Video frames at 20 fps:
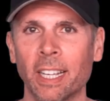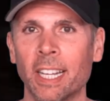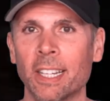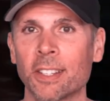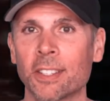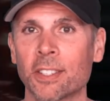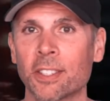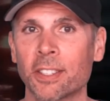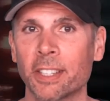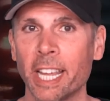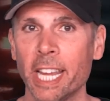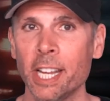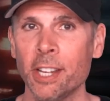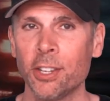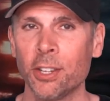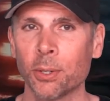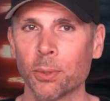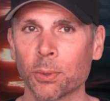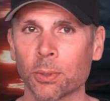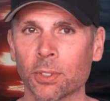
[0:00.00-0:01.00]
and stay
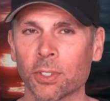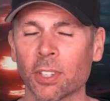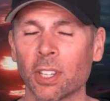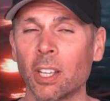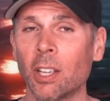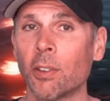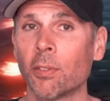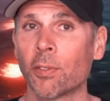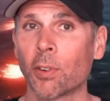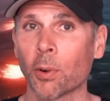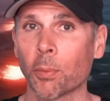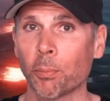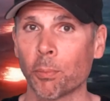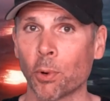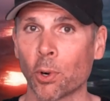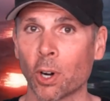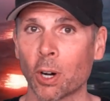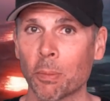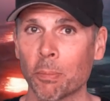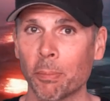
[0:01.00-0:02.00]
tuned for
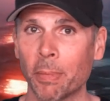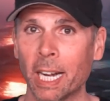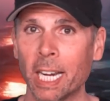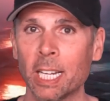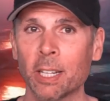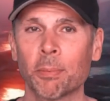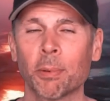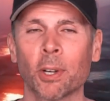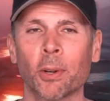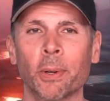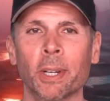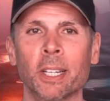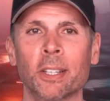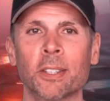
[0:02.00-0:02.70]
more mind-blowing